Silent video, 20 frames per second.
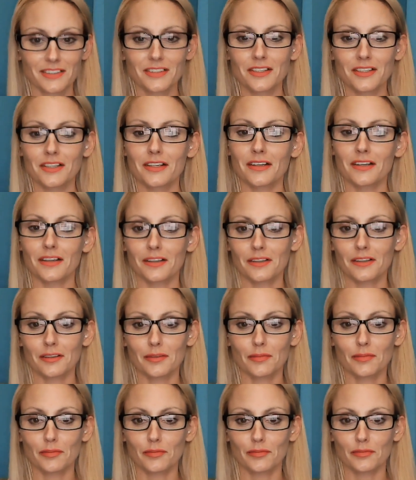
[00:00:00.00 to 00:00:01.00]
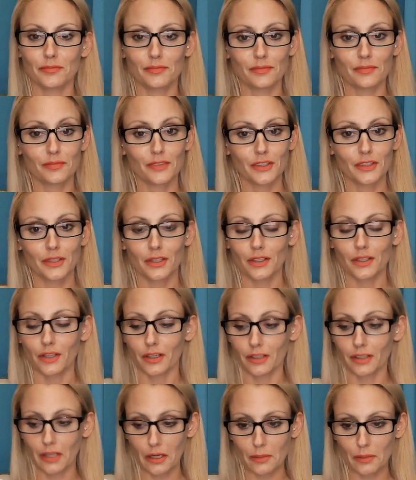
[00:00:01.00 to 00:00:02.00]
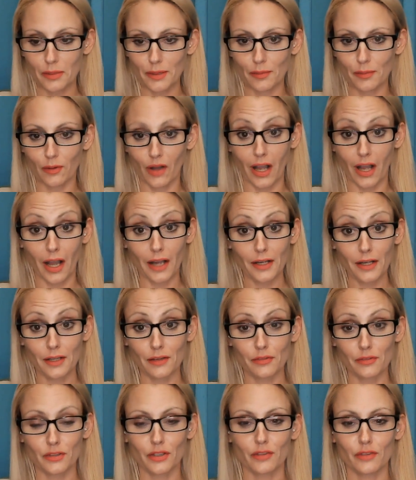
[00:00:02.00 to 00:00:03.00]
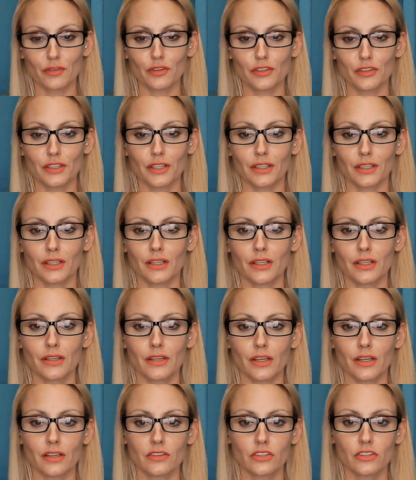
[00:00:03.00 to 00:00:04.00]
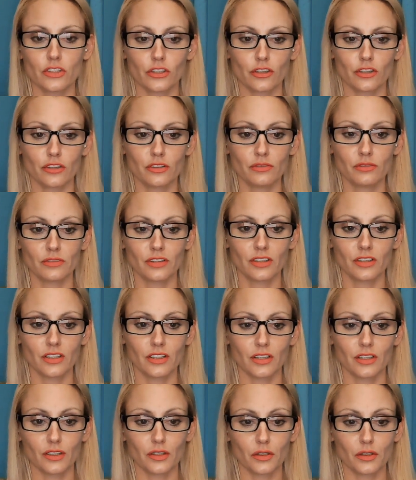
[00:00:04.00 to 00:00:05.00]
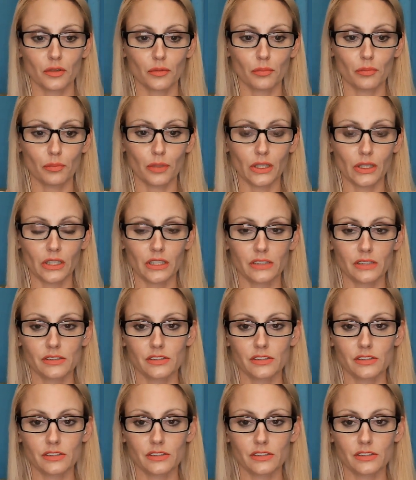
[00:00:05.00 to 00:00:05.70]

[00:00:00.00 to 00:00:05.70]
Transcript: um, a lot of people I have never done anything to, but